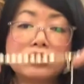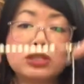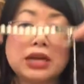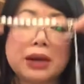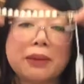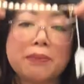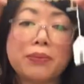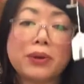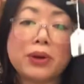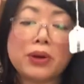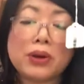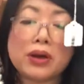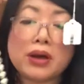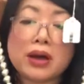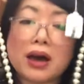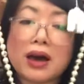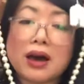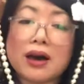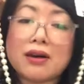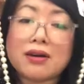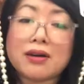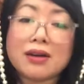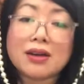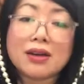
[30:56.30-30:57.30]

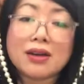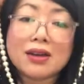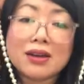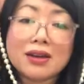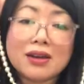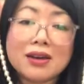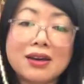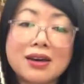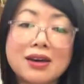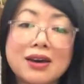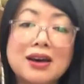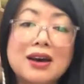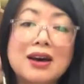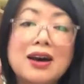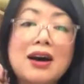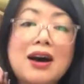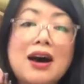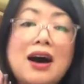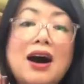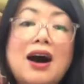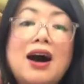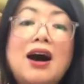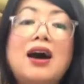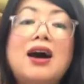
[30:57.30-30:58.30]
Sambuca.
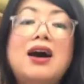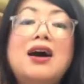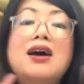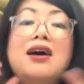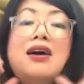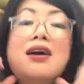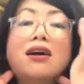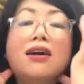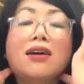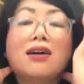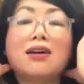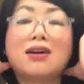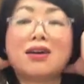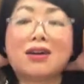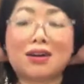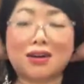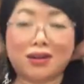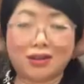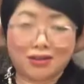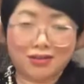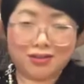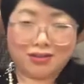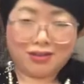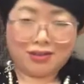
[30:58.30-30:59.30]

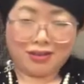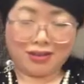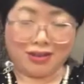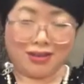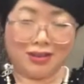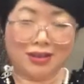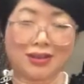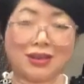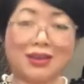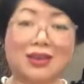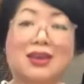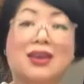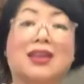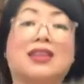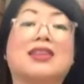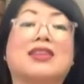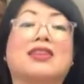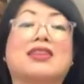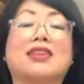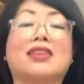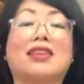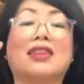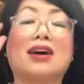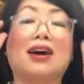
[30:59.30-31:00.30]
Oh,
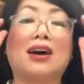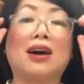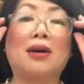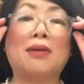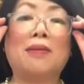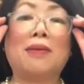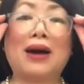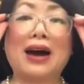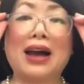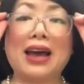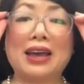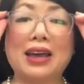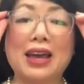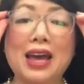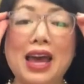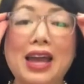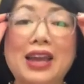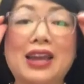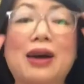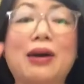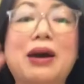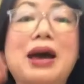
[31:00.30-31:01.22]
I might end up